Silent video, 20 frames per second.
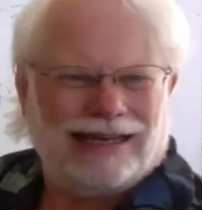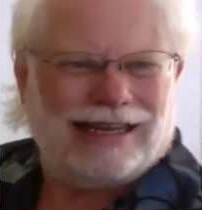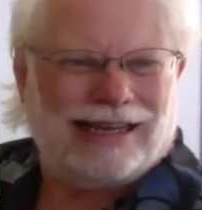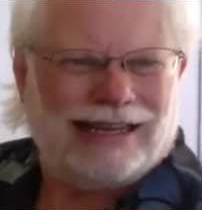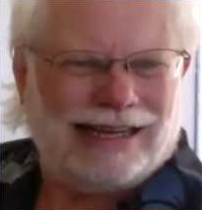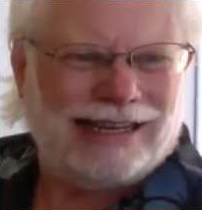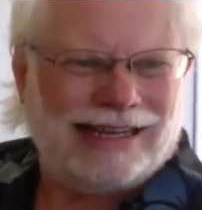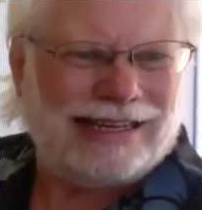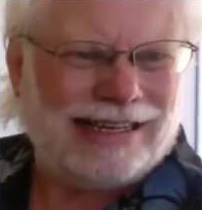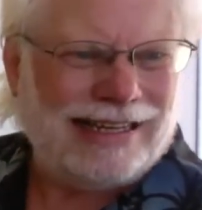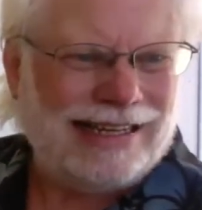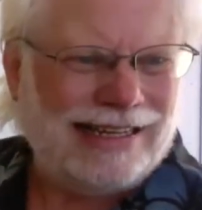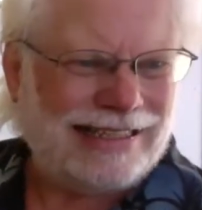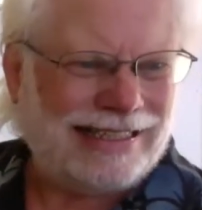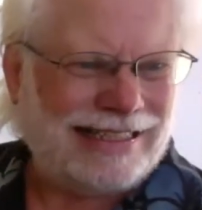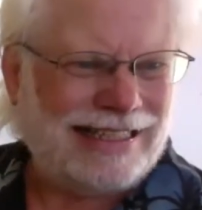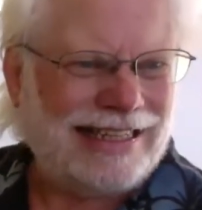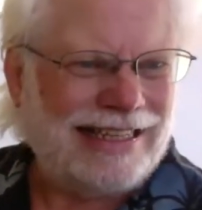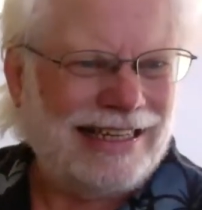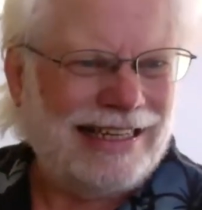And
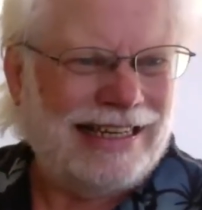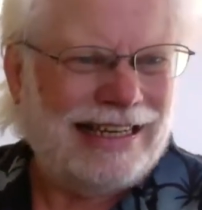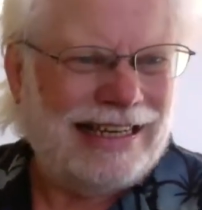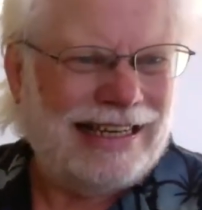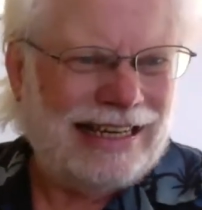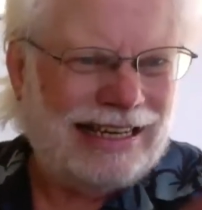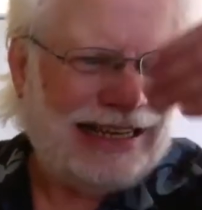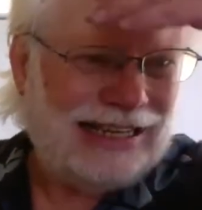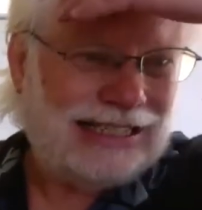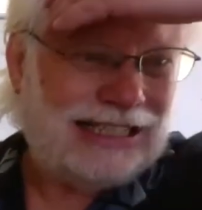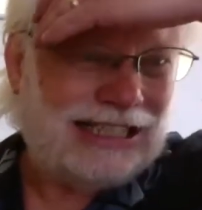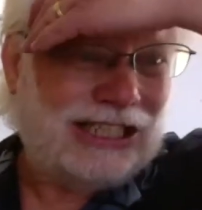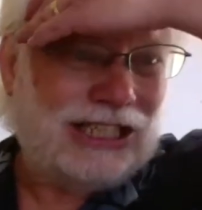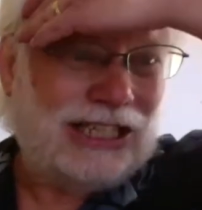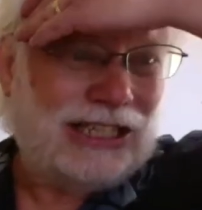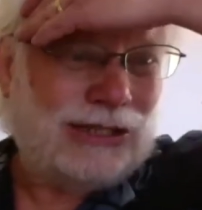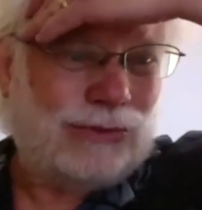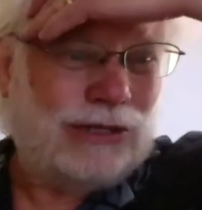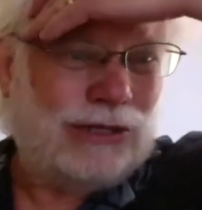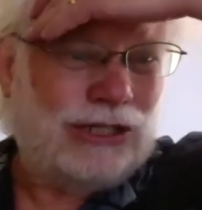it's
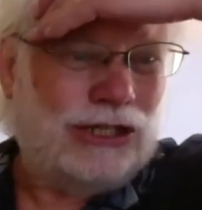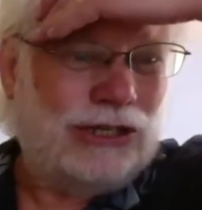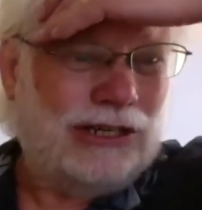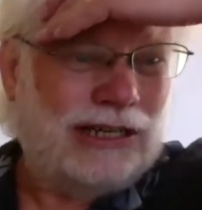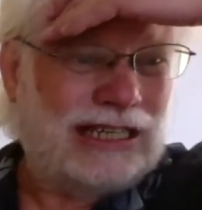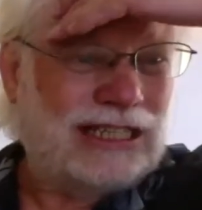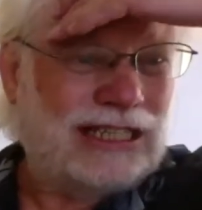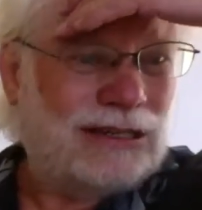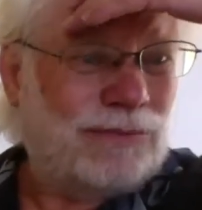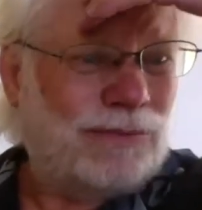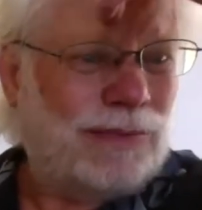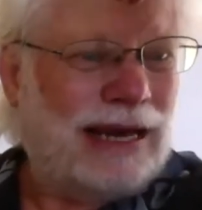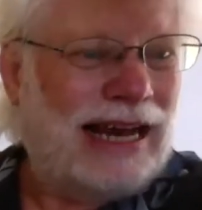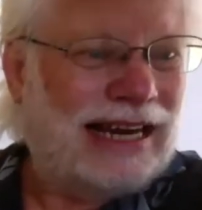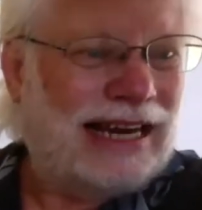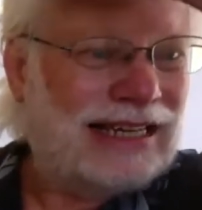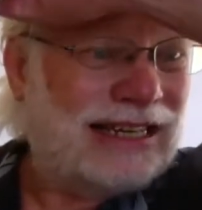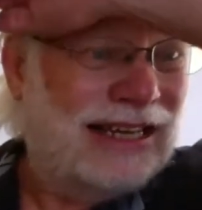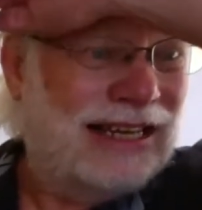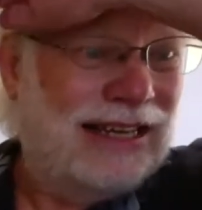just what you'd
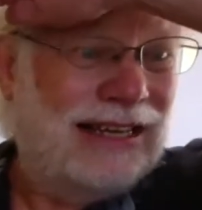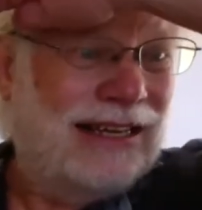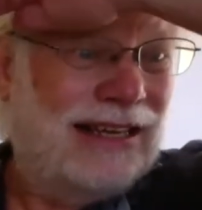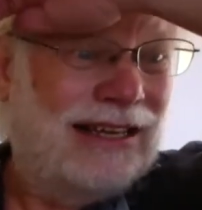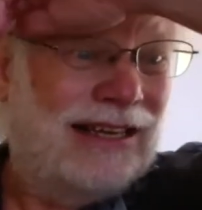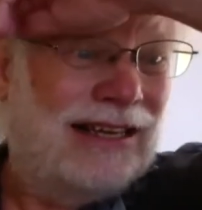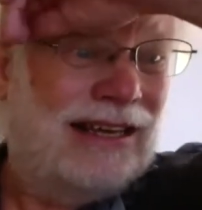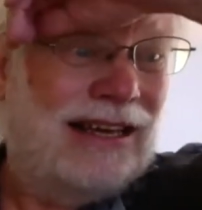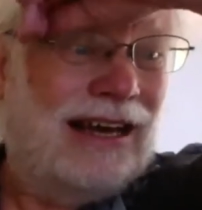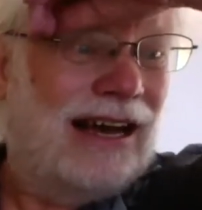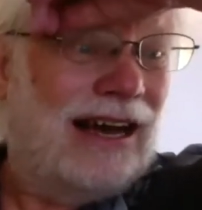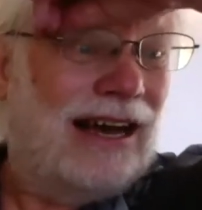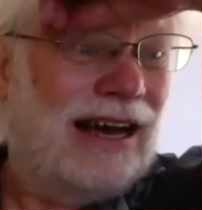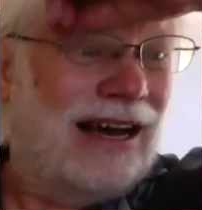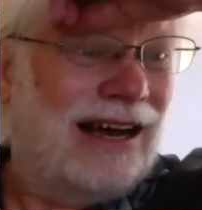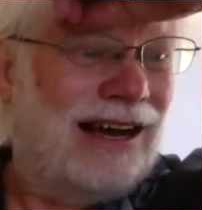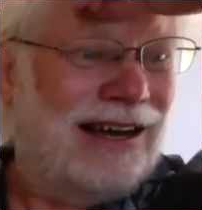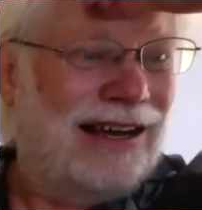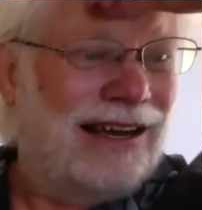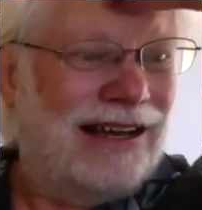expect,
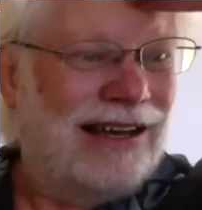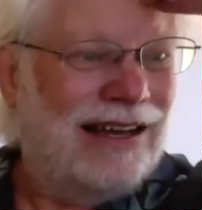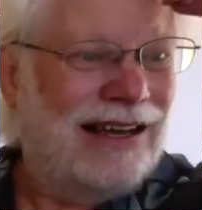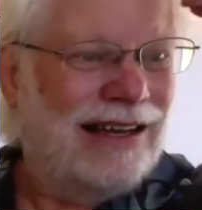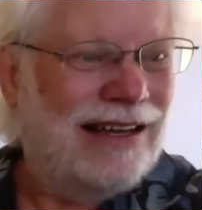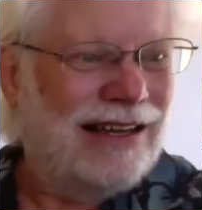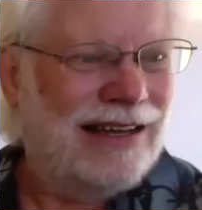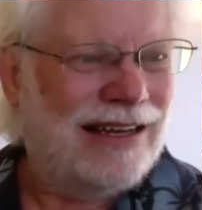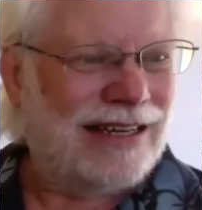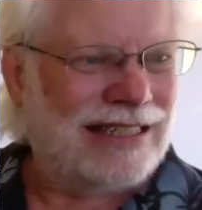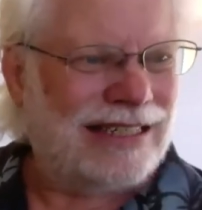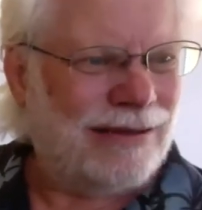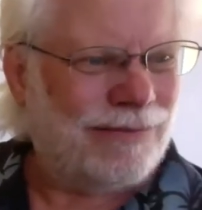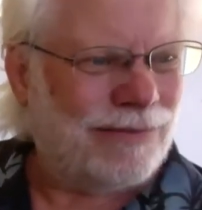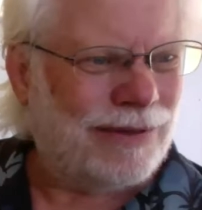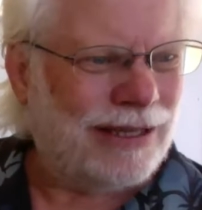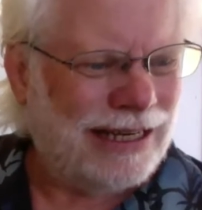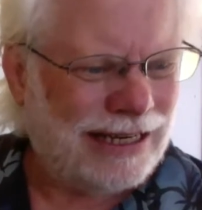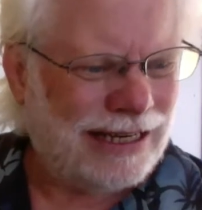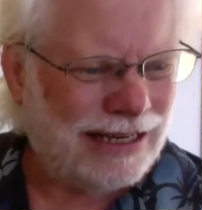except
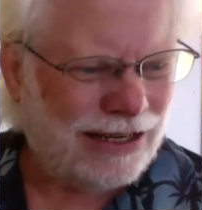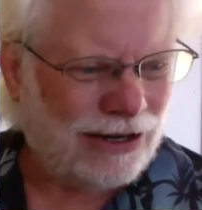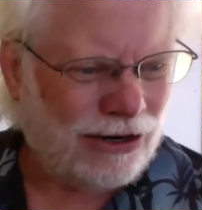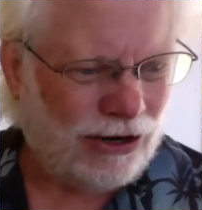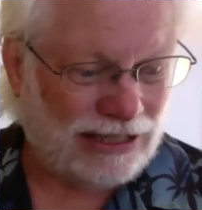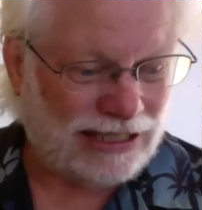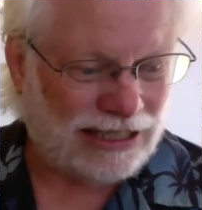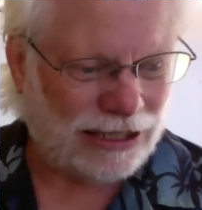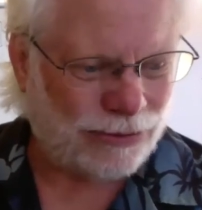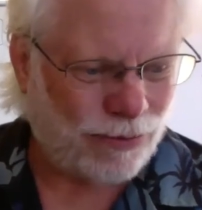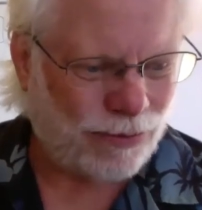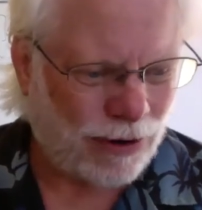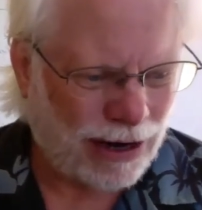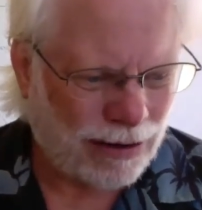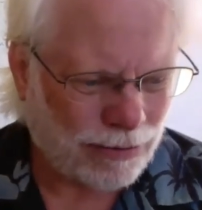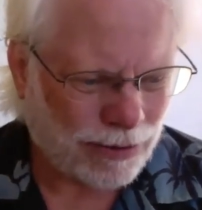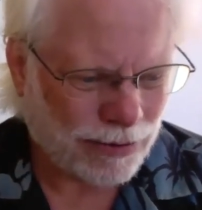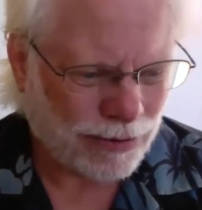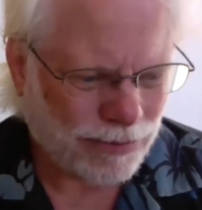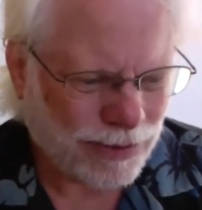that it causes
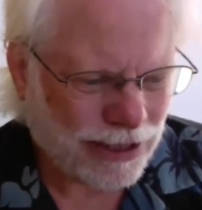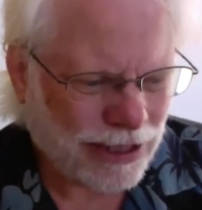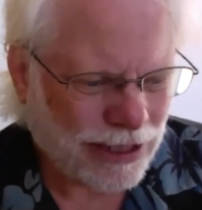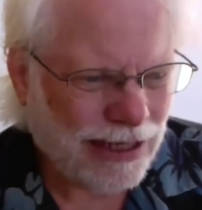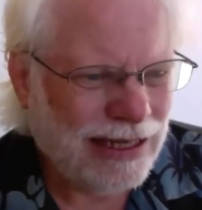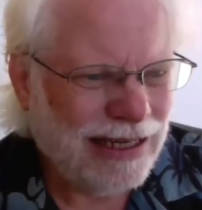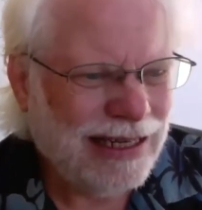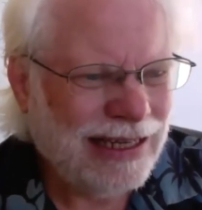problems.